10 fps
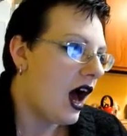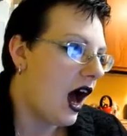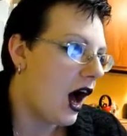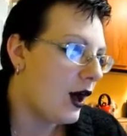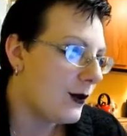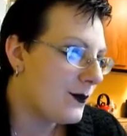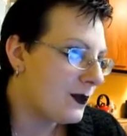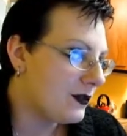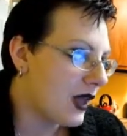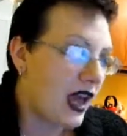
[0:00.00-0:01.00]
And
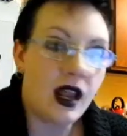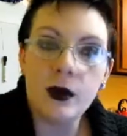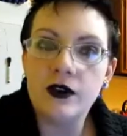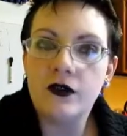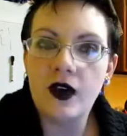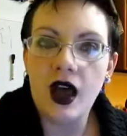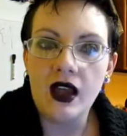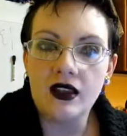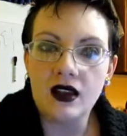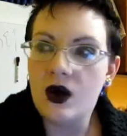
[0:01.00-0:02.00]
I was
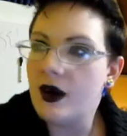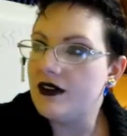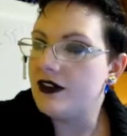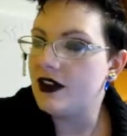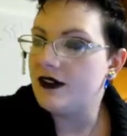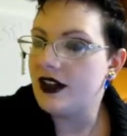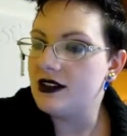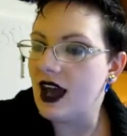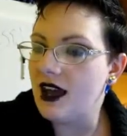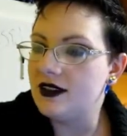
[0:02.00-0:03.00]
fine, you know, I felt
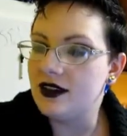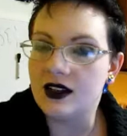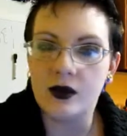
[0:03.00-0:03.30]
fantastic.